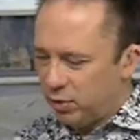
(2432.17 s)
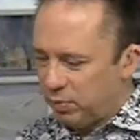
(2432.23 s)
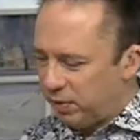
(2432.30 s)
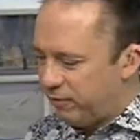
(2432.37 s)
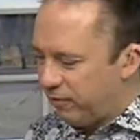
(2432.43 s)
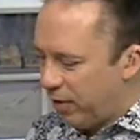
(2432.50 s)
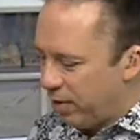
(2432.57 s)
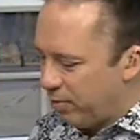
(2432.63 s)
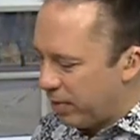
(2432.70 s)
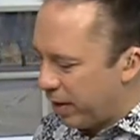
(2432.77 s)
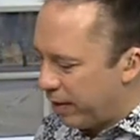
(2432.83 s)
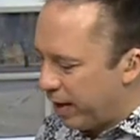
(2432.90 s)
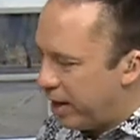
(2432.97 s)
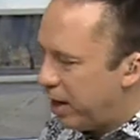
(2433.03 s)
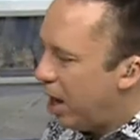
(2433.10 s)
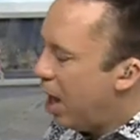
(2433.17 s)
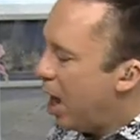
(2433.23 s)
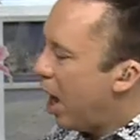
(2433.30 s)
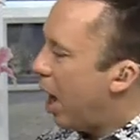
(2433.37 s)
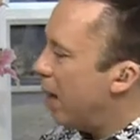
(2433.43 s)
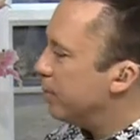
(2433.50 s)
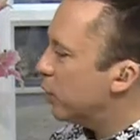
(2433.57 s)
You'll be fine by then.
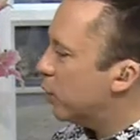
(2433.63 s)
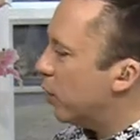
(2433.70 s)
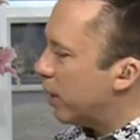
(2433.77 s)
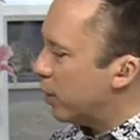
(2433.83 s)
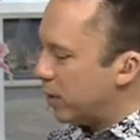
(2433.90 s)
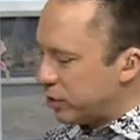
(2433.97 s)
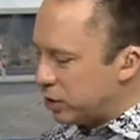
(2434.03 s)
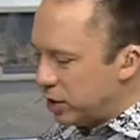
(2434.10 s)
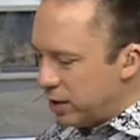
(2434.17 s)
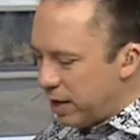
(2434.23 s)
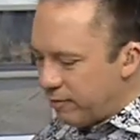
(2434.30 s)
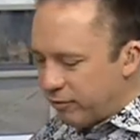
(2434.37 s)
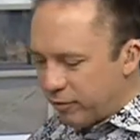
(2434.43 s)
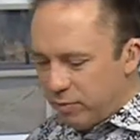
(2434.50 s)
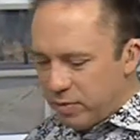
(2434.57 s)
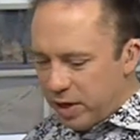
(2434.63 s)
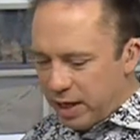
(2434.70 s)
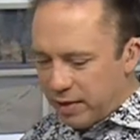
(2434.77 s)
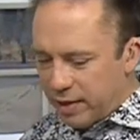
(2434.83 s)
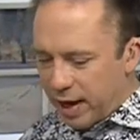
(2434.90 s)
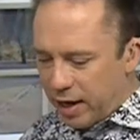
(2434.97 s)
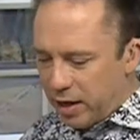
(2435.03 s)
Uh, um, quick question then yes. from
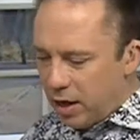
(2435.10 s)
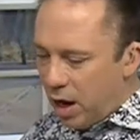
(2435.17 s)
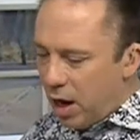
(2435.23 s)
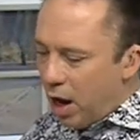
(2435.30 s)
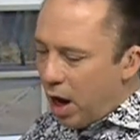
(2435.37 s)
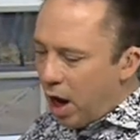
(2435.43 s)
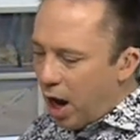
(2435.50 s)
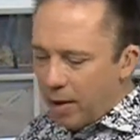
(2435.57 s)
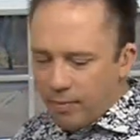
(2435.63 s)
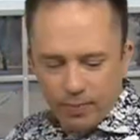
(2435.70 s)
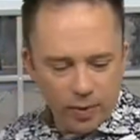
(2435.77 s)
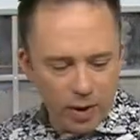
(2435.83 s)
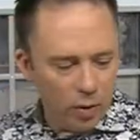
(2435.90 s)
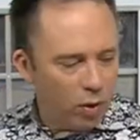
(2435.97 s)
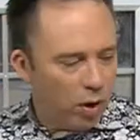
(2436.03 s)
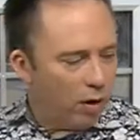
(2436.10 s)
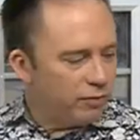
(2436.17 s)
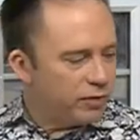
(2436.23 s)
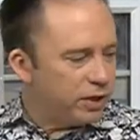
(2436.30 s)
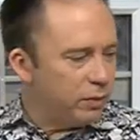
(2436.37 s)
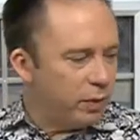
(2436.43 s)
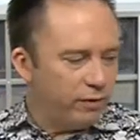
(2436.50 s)
me then. Yeah. Um,
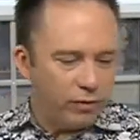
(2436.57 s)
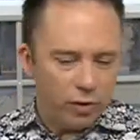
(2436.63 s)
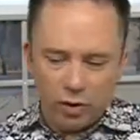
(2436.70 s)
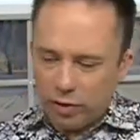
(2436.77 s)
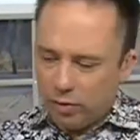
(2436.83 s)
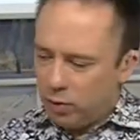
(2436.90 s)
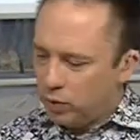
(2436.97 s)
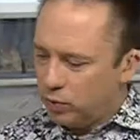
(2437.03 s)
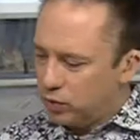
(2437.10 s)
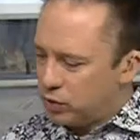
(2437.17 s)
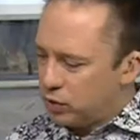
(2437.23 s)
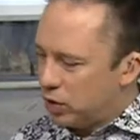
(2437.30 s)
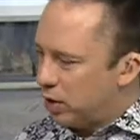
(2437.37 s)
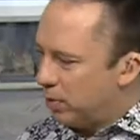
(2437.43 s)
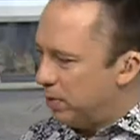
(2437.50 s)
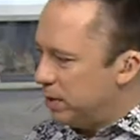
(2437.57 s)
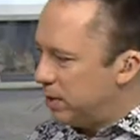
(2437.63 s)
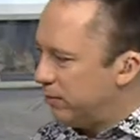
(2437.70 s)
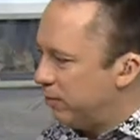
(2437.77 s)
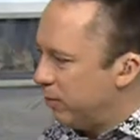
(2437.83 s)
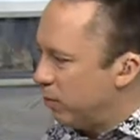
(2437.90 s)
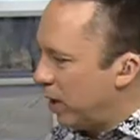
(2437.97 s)
obviously we've got them all stood up in
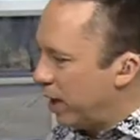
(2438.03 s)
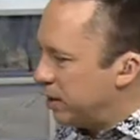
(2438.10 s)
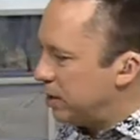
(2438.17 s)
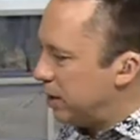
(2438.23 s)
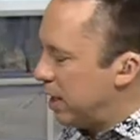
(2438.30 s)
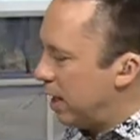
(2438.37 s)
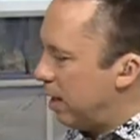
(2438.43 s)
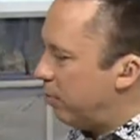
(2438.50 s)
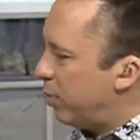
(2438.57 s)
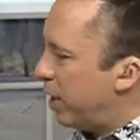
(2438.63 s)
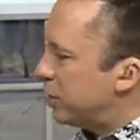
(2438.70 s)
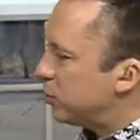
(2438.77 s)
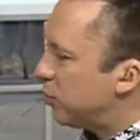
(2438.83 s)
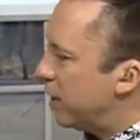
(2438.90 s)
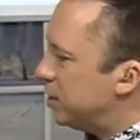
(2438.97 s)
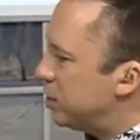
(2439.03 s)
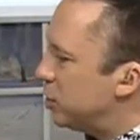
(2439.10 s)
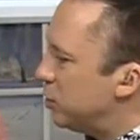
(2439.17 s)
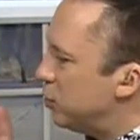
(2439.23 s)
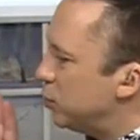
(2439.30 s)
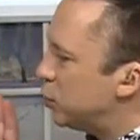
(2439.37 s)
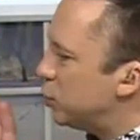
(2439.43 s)
different ways here. Best way
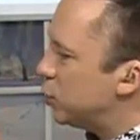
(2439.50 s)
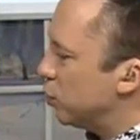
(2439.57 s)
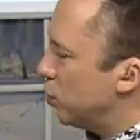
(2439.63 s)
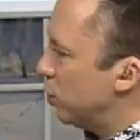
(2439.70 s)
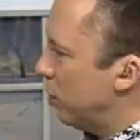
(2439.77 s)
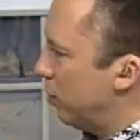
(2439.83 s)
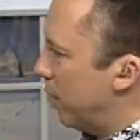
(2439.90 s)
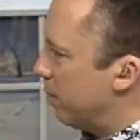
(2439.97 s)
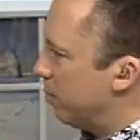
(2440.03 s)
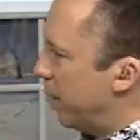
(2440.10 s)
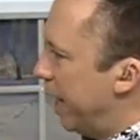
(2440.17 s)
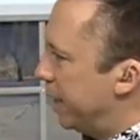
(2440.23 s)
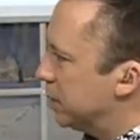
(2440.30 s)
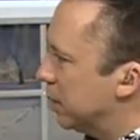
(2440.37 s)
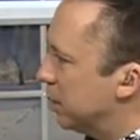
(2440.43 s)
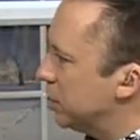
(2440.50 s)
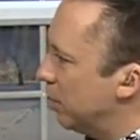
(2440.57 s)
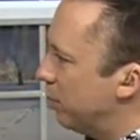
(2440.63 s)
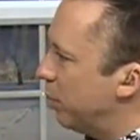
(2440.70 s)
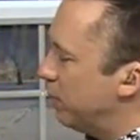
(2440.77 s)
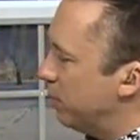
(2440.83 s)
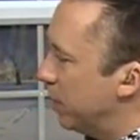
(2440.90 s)
to store your ink pads, because
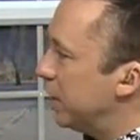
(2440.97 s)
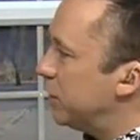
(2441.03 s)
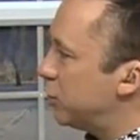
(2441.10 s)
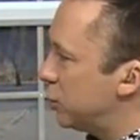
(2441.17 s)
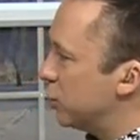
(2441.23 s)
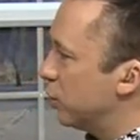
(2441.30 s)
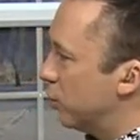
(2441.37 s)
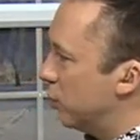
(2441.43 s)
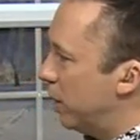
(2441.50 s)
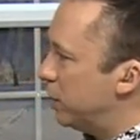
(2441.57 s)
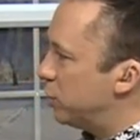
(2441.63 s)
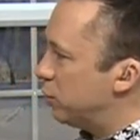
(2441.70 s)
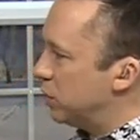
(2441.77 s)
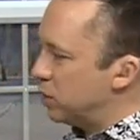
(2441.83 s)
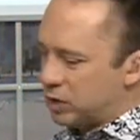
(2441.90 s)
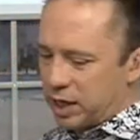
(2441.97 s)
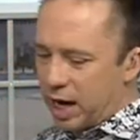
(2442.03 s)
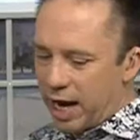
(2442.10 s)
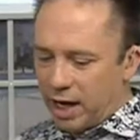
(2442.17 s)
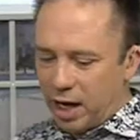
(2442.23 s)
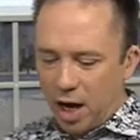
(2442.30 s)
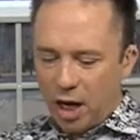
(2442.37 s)
some people Ooh. in storage would
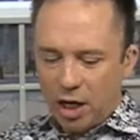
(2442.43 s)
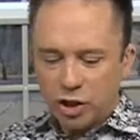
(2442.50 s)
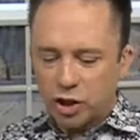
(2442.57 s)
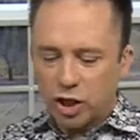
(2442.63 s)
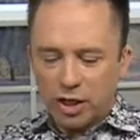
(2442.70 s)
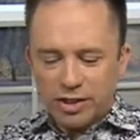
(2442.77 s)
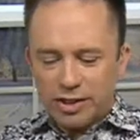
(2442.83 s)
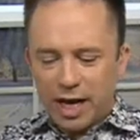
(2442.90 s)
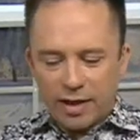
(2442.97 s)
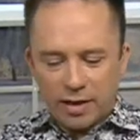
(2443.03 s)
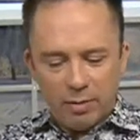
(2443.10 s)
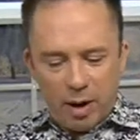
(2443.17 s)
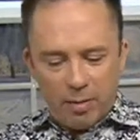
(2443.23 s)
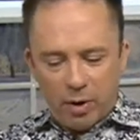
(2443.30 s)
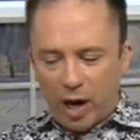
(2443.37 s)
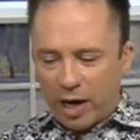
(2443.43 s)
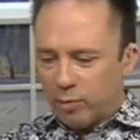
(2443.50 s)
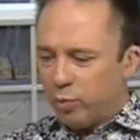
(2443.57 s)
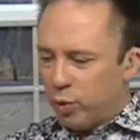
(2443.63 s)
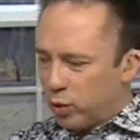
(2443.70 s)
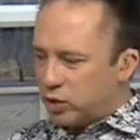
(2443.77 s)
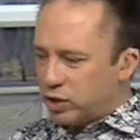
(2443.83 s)
say, shall I stack them up
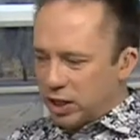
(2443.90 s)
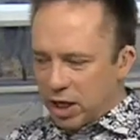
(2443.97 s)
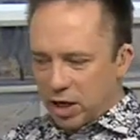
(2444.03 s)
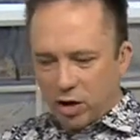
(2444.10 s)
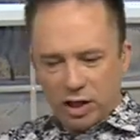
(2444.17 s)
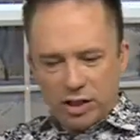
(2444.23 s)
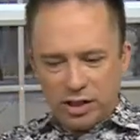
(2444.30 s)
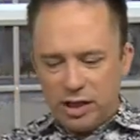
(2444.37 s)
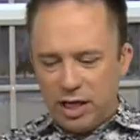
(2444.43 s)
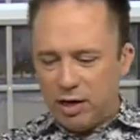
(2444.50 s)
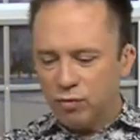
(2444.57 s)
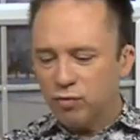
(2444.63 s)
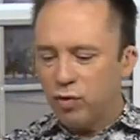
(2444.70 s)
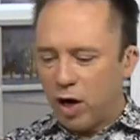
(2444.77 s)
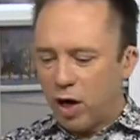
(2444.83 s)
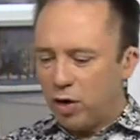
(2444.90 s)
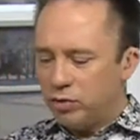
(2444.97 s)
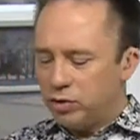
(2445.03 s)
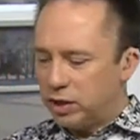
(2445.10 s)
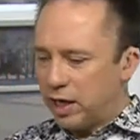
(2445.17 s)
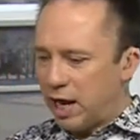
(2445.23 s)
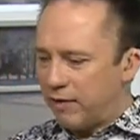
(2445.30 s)
like books in a nice neat
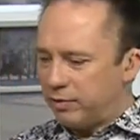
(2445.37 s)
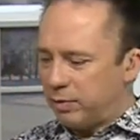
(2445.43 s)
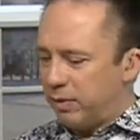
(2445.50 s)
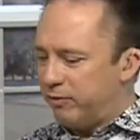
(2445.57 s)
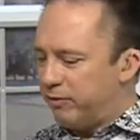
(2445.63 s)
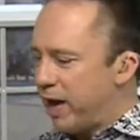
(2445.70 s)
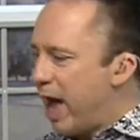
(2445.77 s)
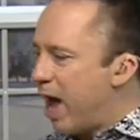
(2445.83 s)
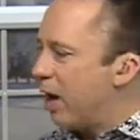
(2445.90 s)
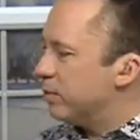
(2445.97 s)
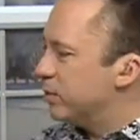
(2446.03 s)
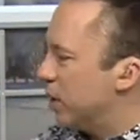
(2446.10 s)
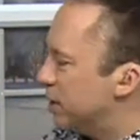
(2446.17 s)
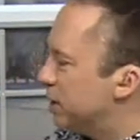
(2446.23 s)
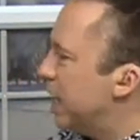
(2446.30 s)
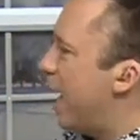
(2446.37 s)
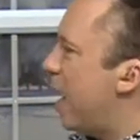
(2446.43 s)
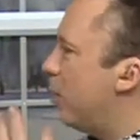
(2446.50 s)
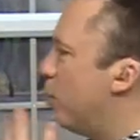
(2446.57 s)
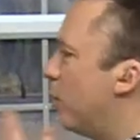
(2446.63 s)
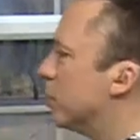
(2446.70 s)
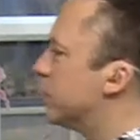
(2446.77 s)
row? Do they have to be flat, upside
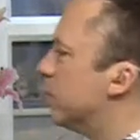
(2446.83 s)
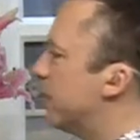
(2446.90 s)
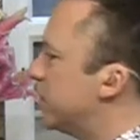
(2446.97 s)
down? What's the